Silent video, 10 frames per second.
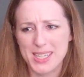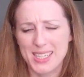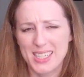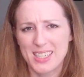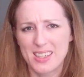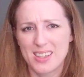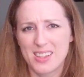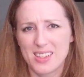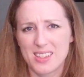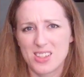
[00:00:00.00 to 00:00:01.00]
but
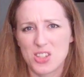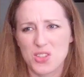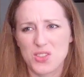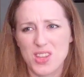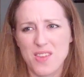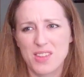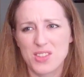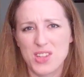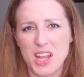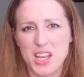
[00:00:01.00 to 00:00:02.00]

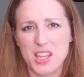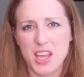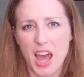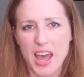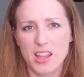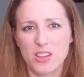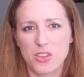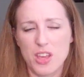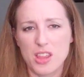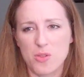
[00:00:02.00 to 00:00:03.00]
just even standing in the
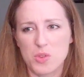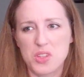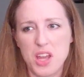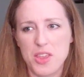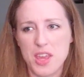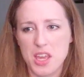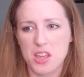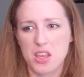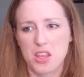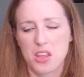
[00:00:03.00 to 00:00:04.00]
aisle and looking, there was
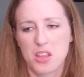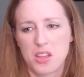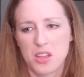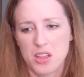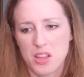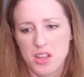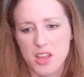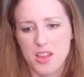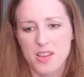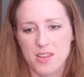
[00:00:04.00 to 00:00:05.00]
nothing
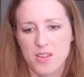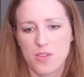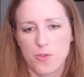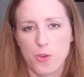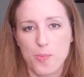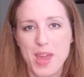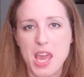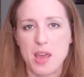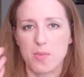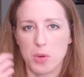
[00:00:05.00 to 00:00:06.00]

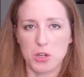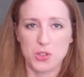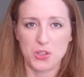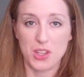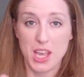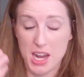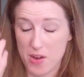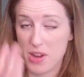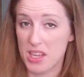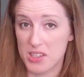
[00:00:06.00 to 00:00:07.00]
for me
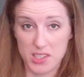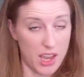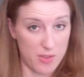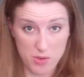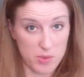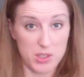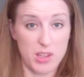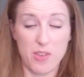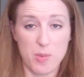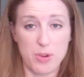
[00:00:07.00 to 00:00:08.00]
personally. And I realize
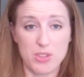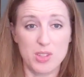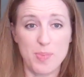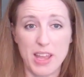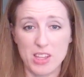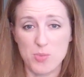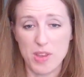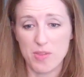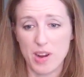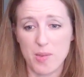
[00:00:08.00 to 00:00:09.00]
every person's
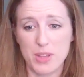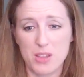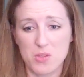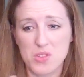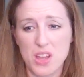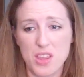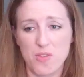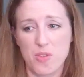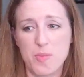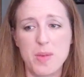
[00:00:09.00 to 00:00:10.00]
mileage may vary, but there was
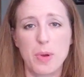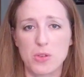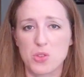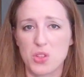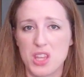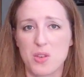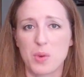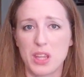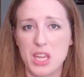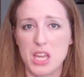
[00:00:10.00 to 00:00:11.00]
nothing for me
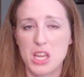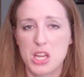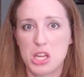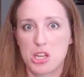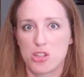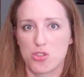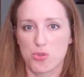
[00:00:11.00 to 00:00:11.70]
personally that really